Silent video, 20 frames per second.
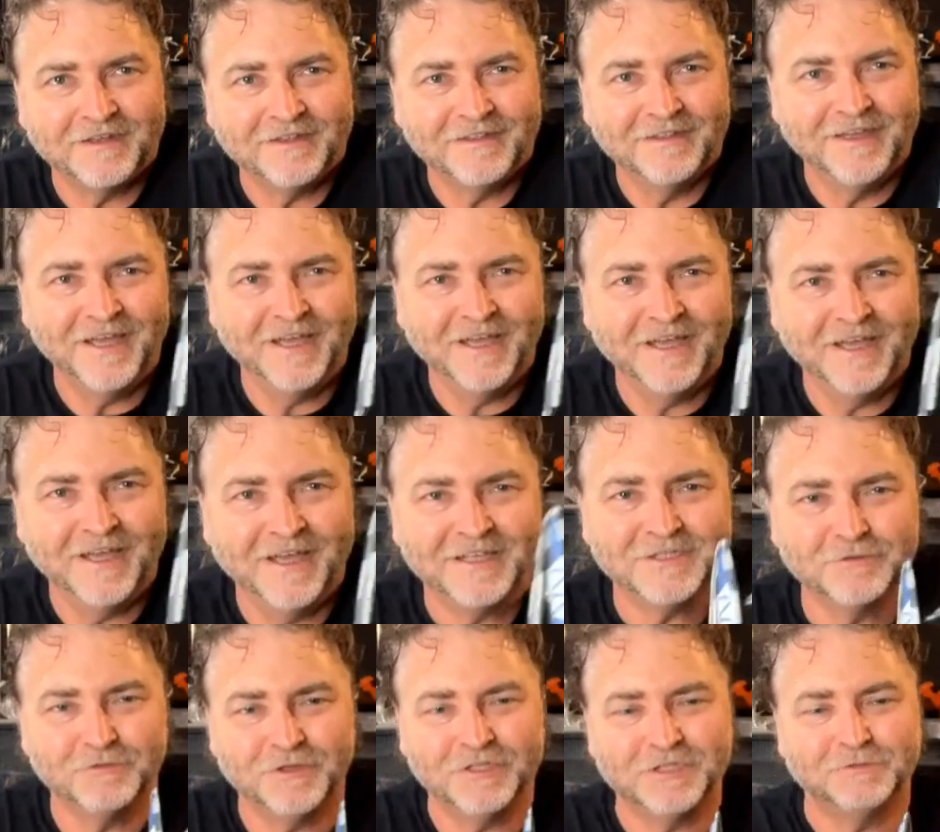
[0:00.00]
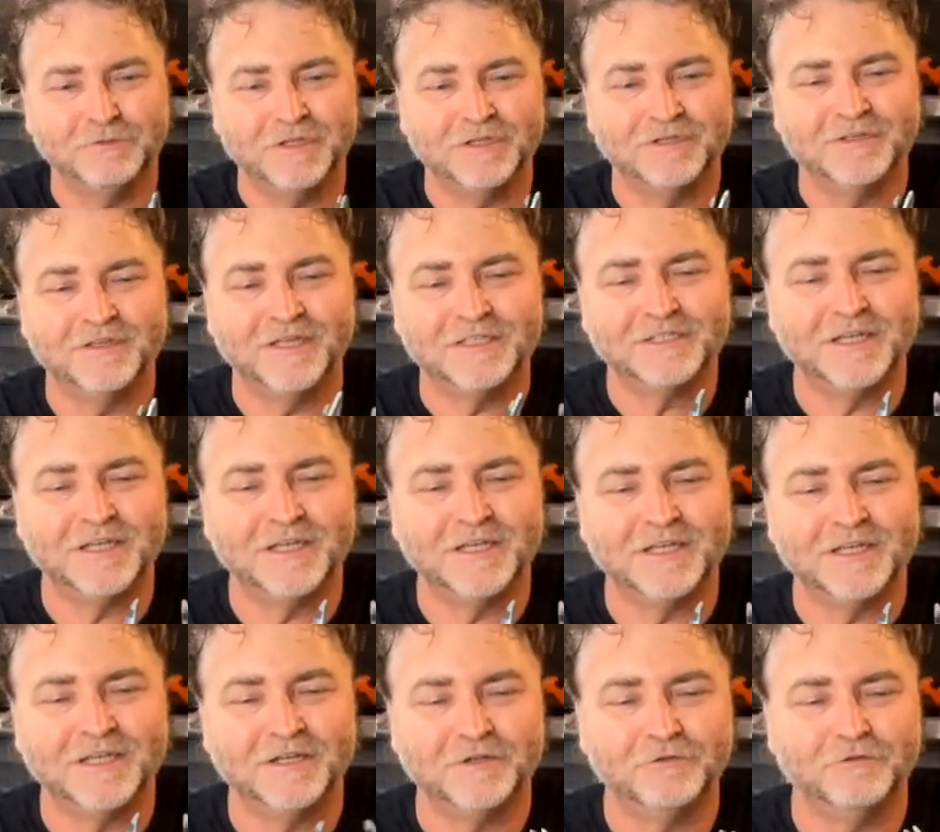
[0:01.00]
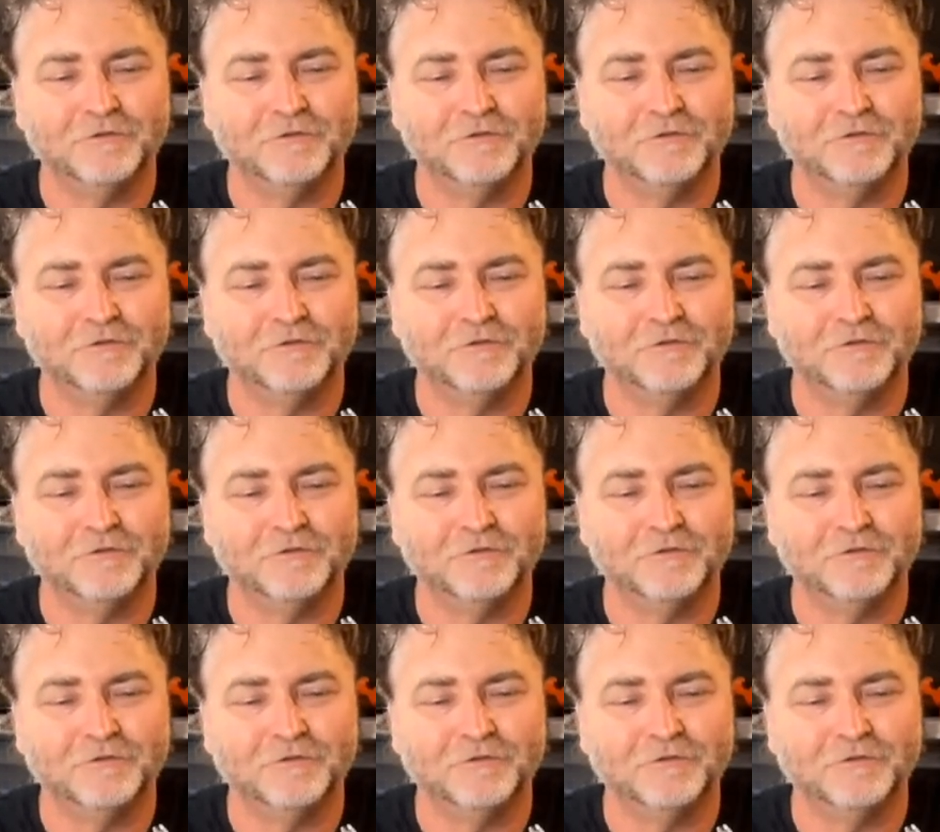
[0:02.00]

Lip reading: That's really sweet. That's kind of cool.